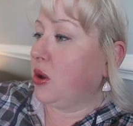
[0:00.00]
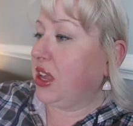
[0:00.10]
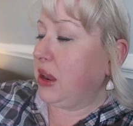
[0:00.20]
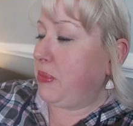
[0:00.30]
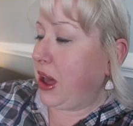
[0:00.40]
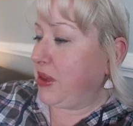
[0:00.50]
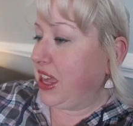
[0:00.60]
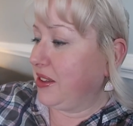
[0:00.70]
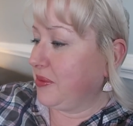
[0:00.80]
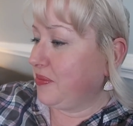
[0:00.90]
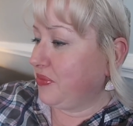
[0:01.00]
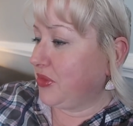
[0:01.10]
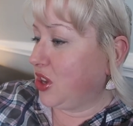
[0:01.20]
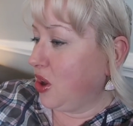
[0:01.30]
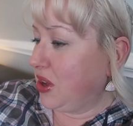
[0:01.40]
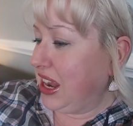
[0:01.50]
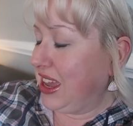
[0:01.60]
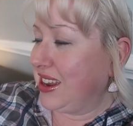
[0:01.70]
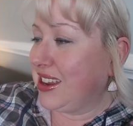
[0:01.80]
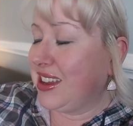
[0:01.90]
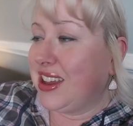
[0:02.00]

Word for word: Go get it puppy. Go get it.